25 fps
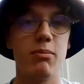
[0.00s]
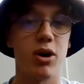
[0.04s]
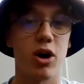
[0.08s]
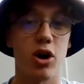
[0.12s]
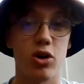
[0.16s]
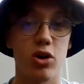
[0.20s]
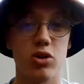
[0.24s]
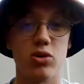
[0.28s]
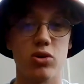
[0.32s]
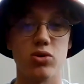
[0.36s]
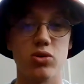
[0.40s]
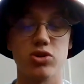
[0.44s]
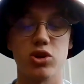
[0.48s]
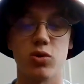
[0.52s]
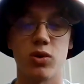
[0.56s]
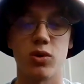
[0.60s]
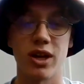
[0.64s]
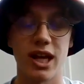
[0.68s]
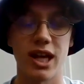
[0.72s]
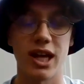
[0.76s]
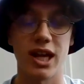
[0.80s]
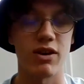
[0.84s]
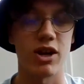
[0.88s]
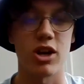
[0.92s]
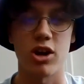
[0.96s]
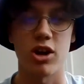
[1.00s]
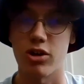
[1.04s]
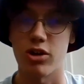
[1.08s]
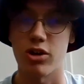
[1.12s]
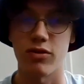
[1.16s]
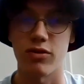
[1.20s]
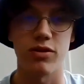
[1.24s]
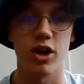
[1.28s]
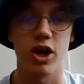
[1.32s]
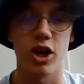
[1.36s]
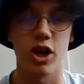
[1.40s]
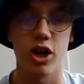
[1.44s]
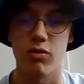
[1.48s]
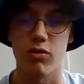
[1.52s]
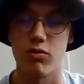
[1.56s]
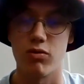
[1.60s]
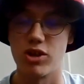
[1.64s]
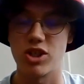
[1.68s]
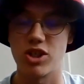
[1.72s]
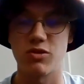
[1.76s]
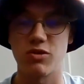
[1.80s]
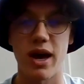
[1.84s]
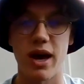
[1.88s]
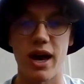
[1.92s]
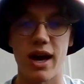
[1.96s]
But I also want to give a lot of
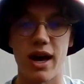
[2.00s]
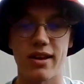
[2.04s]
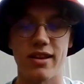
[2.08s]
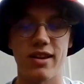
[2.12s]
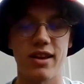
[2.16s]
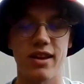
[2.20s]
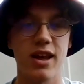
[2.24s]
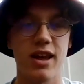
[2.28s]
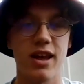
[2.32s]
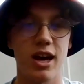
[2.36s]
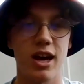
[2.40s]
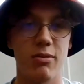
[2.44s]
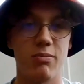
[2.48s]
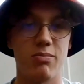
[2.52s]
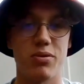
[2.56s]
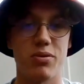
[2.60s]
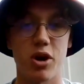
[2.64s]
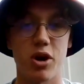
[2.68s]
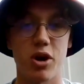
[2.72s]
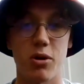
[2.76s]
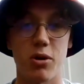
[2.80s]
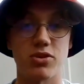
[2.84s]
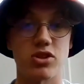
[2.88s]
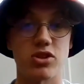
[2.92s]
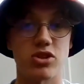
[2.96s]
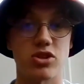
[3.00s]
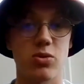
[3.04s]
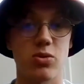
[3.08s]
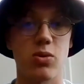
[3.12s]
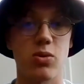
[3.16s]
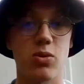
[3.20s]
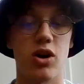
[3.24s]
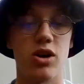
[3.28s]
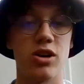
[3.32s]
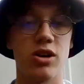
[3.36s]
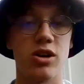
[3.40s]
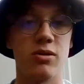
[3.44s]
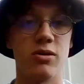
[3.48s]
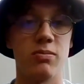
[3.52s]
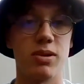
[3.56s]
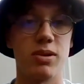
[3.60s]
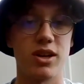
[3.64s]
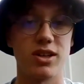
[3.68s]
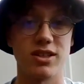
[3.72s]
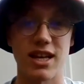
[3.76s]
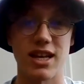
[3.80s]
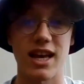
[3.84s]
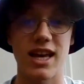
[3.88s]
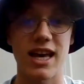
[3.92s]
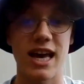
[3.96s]
respect and props to Ireland
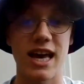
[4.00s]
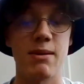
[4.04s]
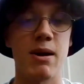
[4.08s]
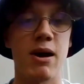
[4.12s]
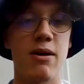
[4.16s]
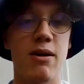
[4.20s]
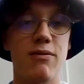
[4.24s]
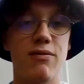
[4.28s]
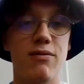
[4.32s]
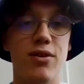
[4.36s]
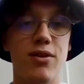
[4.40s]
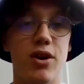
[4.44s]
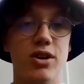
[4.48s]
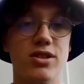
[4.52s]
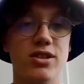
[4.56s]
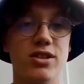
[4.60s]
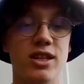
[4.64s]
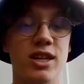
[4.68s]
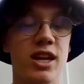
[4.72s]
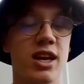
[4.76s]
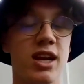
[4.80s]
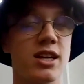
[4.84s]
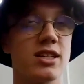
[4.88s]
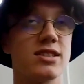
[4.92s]
because they came out fighting.